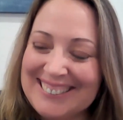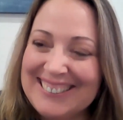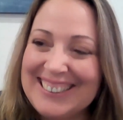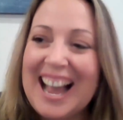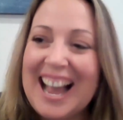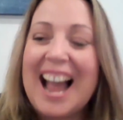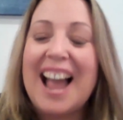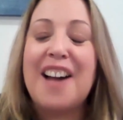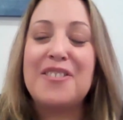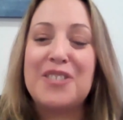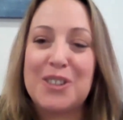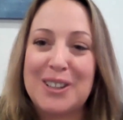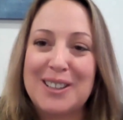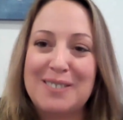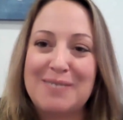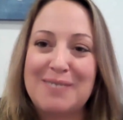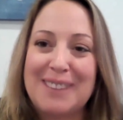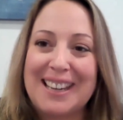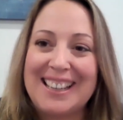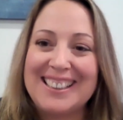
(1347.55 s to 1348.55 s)
I have to
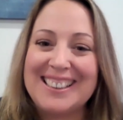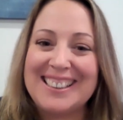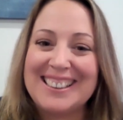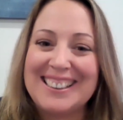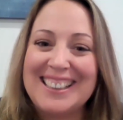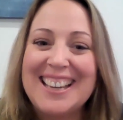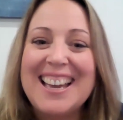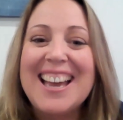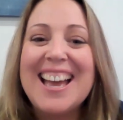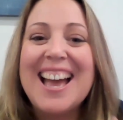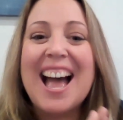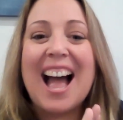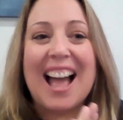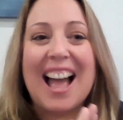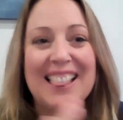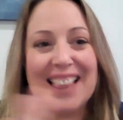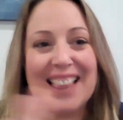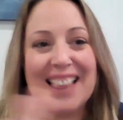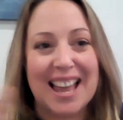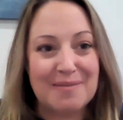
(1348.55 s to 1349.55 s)
admit, I
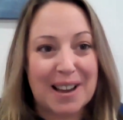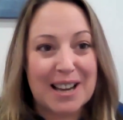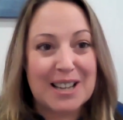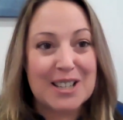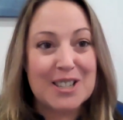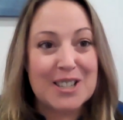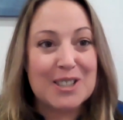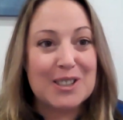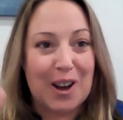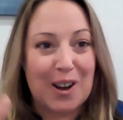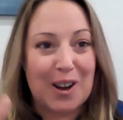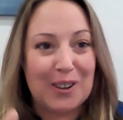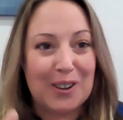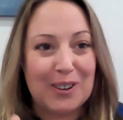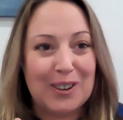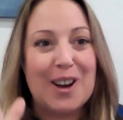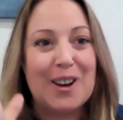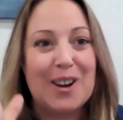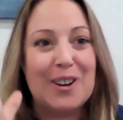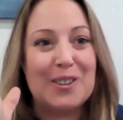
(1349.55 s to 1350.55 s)
like my
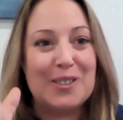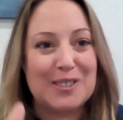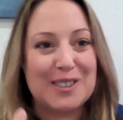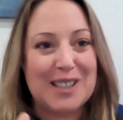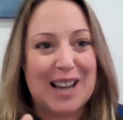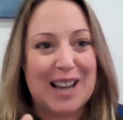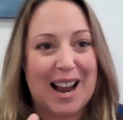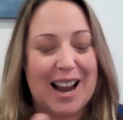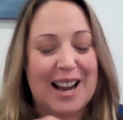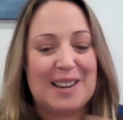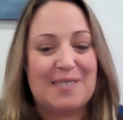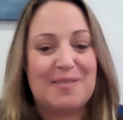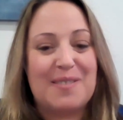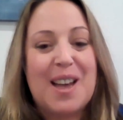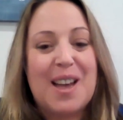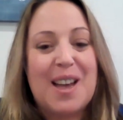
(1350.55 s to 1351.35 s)
solo time.